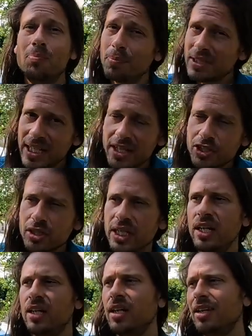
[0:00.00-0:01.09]

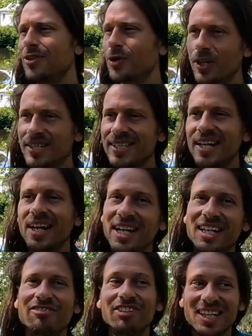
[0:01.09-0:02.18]
Potentially, of course,
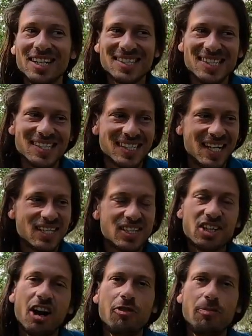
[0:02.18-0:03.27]
again, Venus is
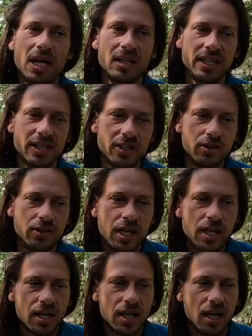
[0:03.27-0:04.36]
starved by Leo,
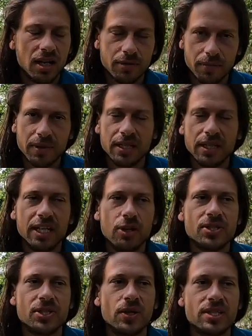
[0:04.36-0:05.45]
in Leo,
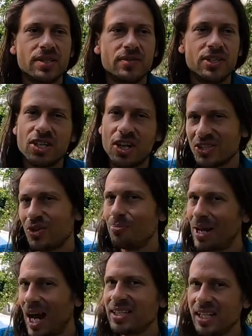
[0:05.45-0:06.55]
so there's also a
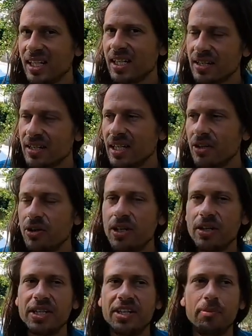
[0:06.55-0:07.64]
bad dignity thing going
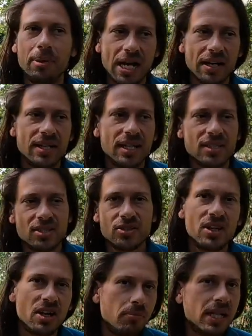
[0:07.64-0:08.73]
on here and a bad thing, so
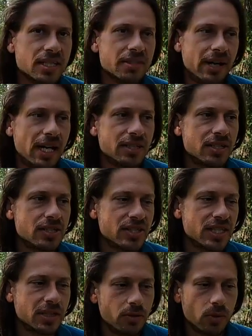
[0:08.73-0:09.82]
there are mixed factors,
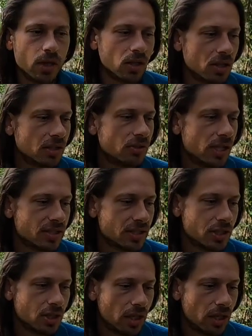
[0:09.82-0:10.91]
and you would want to look at the rest of
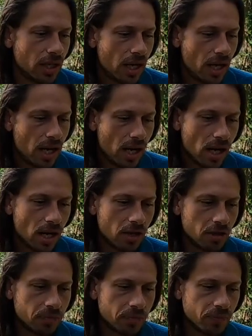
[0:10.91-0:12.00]
the chart.
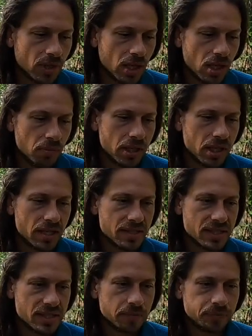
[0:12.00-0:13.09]
So
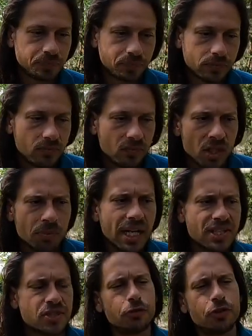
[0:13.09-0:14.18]

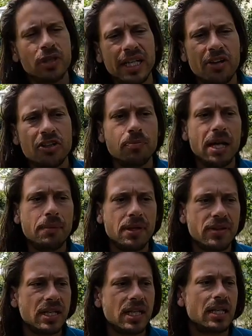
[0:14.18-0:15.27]
if you're Leo, you may be
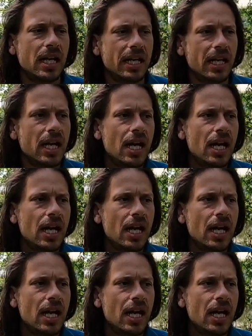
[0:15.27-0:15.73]
thinking like,